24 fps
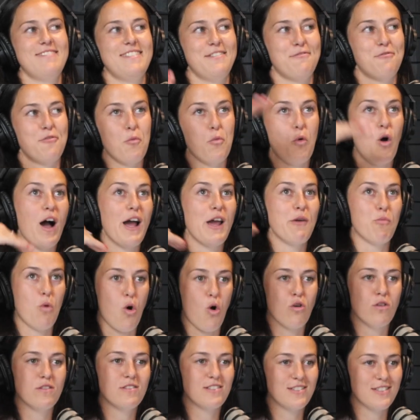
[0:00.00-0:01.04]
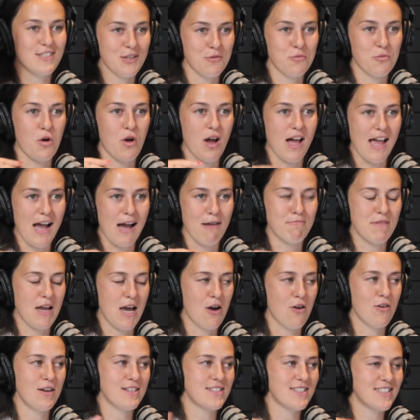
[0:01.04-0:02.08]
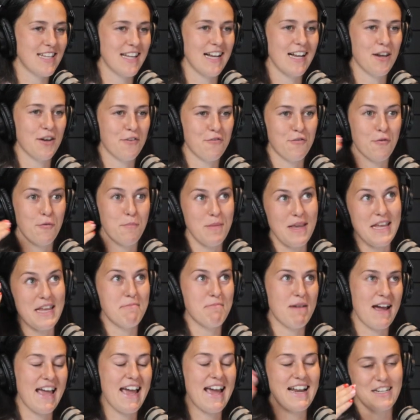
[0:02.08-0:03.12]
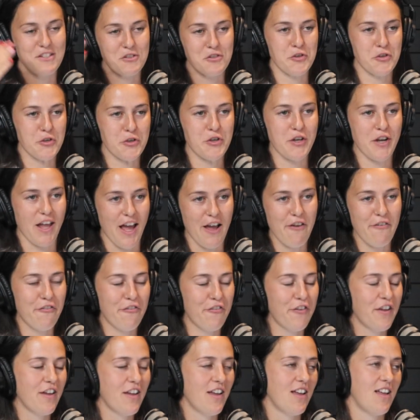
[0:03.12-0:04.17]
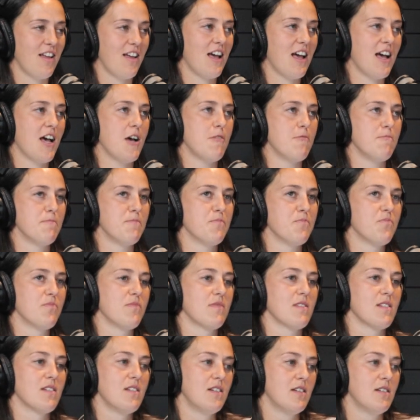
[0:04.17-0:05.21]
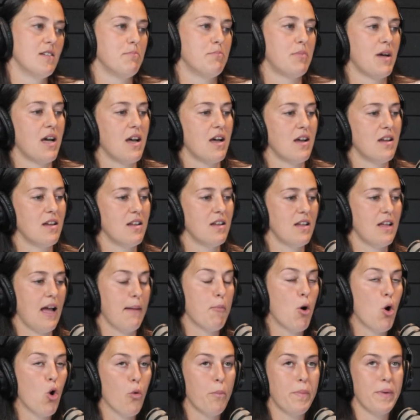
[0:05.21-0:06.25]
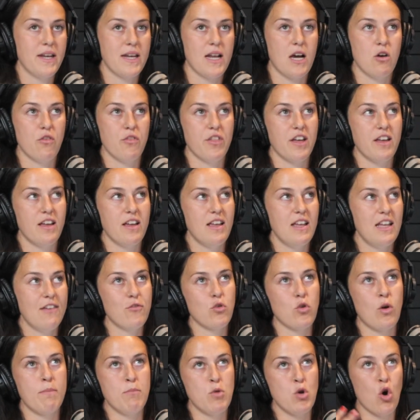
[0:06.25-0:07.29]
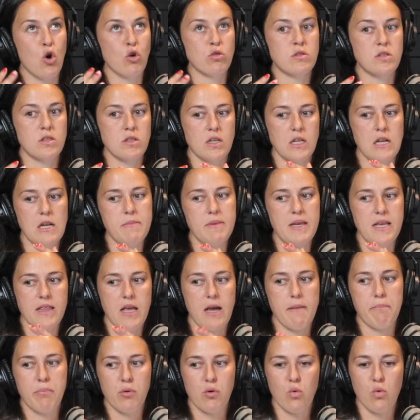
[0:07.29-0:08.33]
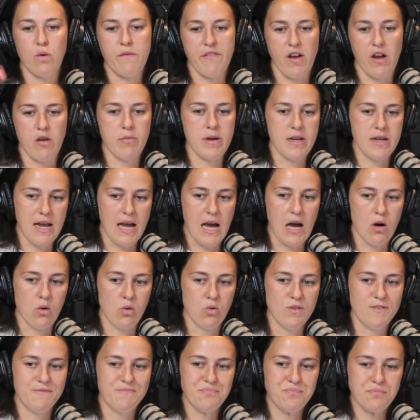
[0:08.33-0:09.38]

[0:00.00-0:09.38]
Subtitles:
For what I was to what I am now, is still, for me, my head's not good enough. Yeah. But I'm hoping now that even though I'm not going to be in that pro environment now,